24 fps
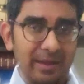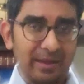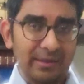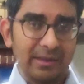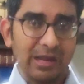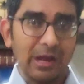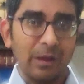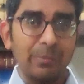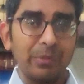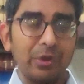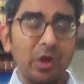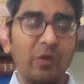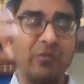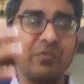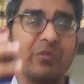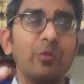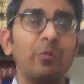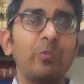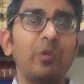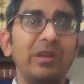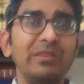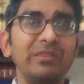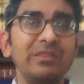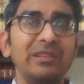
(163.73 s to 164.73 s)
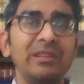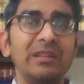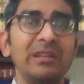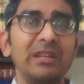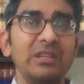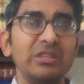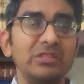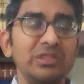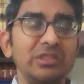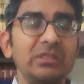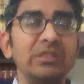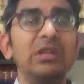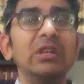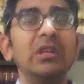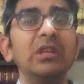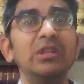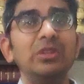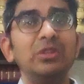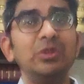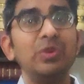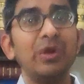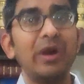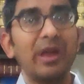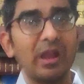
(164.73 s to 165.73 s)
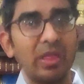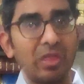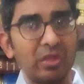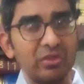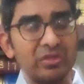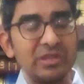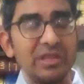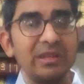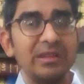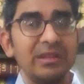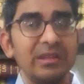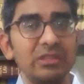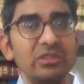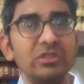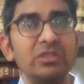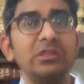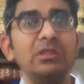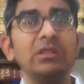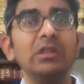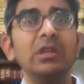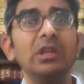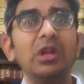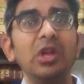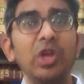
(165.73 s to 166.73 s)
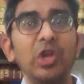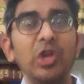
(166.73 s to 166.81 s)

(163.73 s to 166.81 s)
it had come down from one generation to another generation,